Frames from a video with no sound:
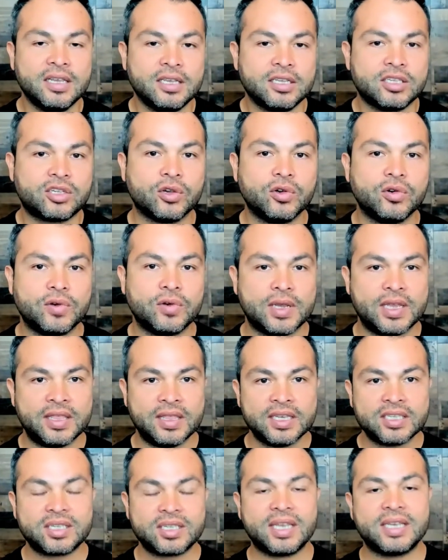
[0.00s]
So, in
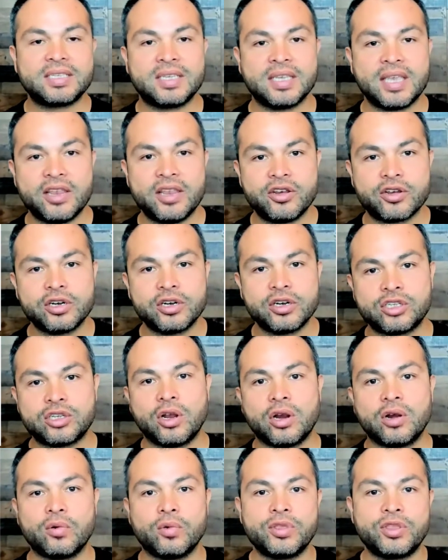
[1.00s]
this test, again, you're
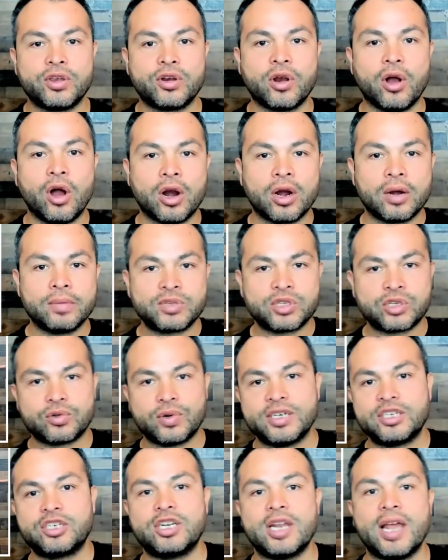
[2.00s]
start with your arm
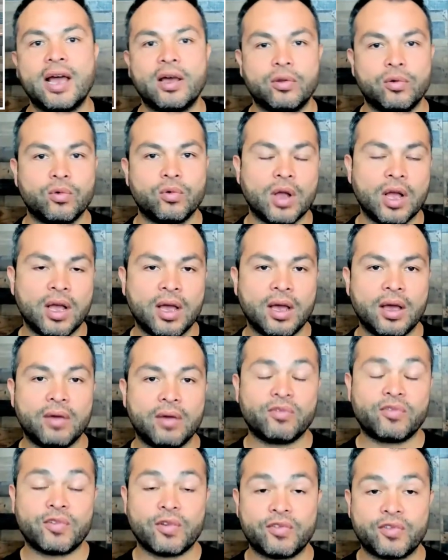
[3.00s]
stretched out
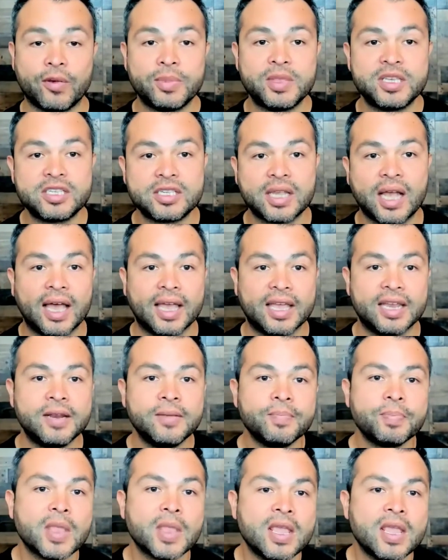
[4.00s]
from the side.